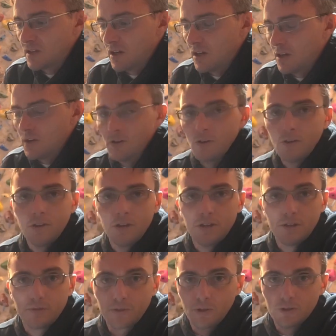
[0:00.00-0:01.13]
on the
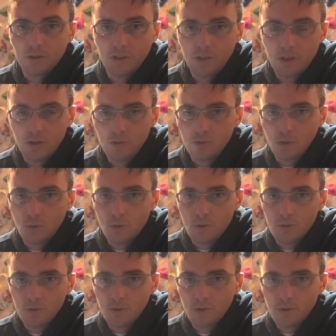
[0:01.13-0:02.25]
difficulty that you
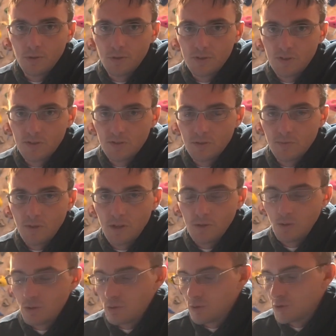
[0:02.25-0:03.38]
told the system that the
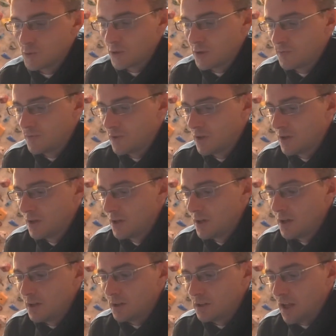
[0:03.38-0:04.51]
holds were.
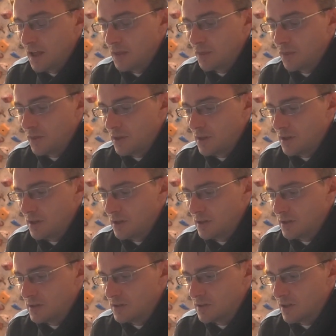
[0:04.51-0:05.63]
Length
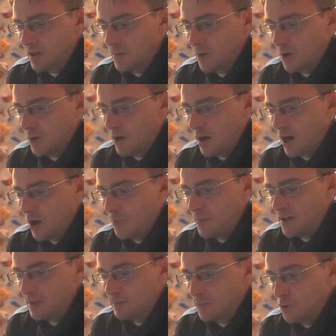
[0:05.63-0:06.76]
is about how
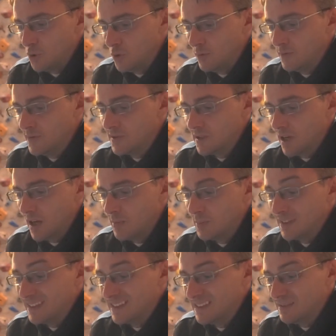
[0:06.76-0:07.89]
many moves, I
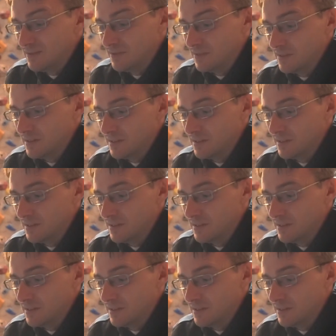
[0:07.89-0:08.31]
believe.